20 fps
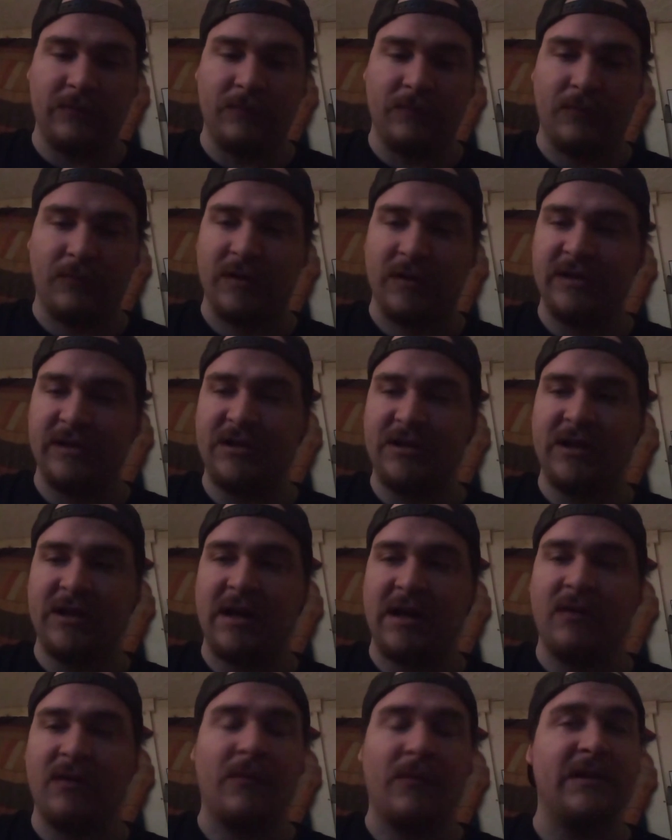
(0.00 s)
One's a
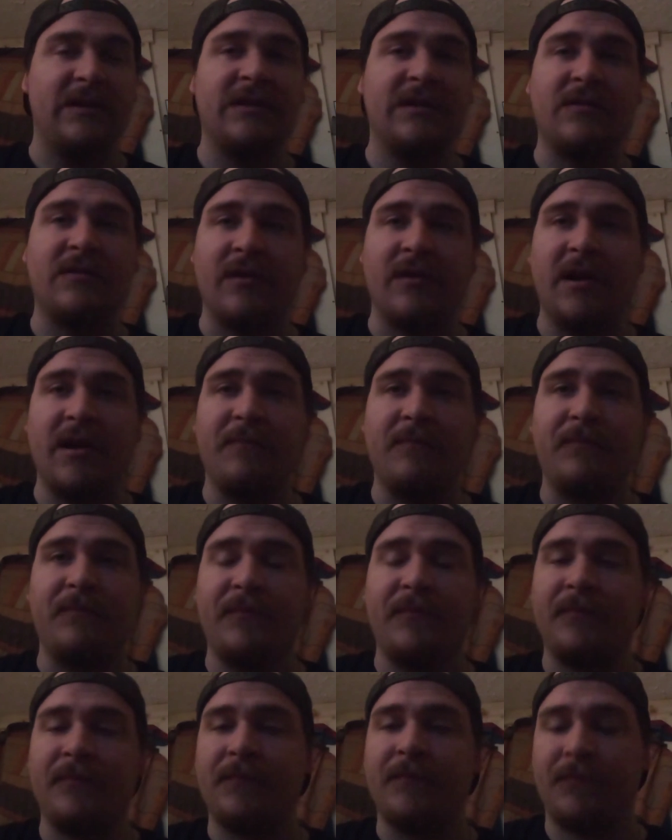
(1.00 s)
Shout, one's a Scream.
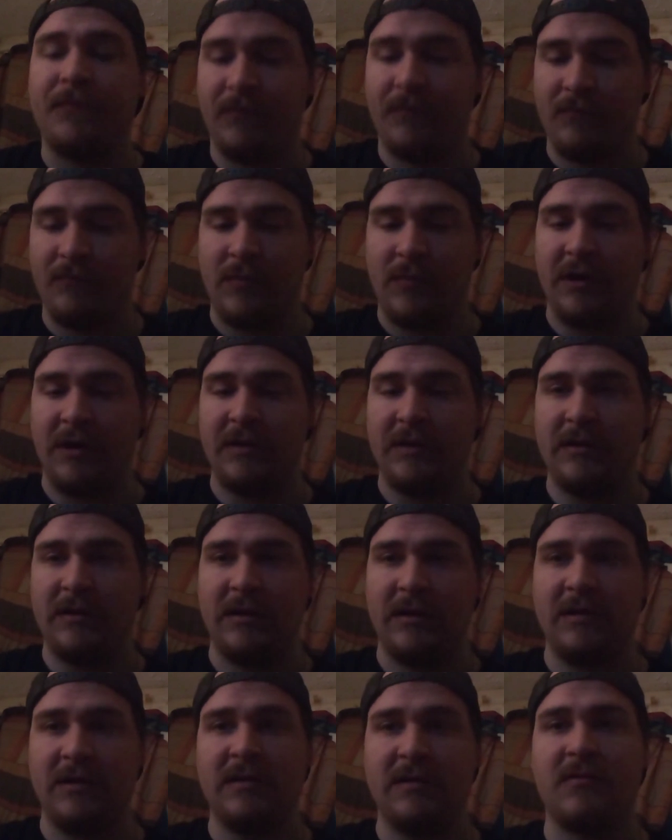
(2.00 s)
The
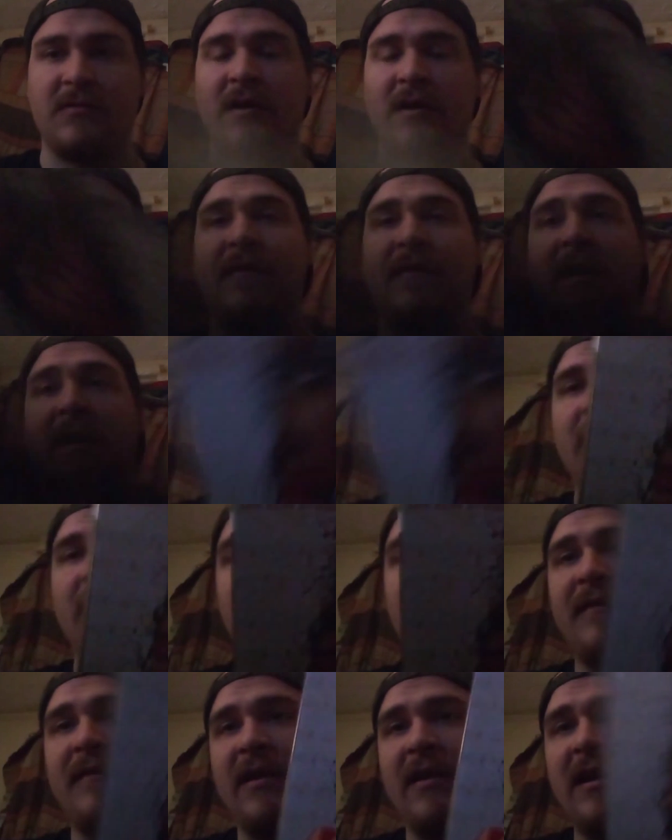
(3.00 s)
Scream Factory
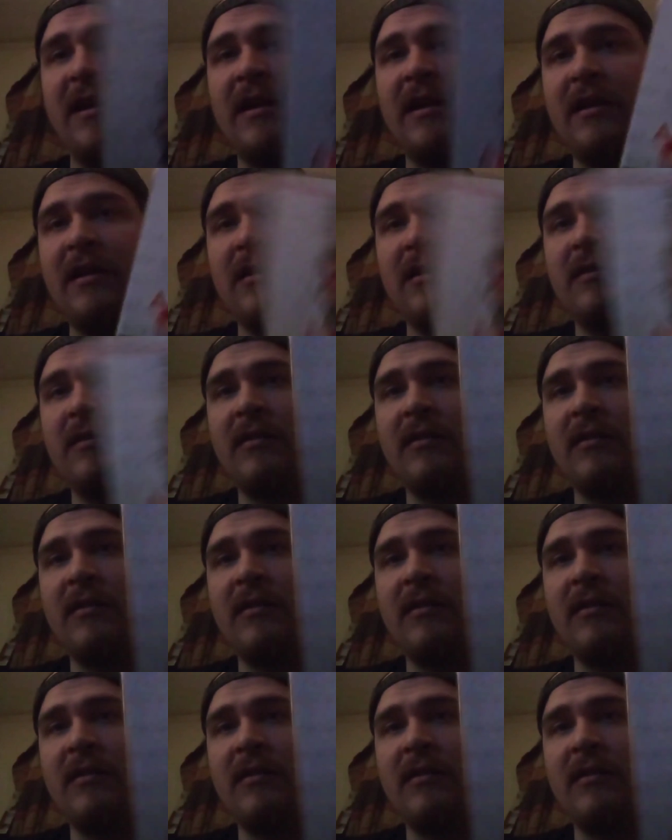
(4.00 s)
DVD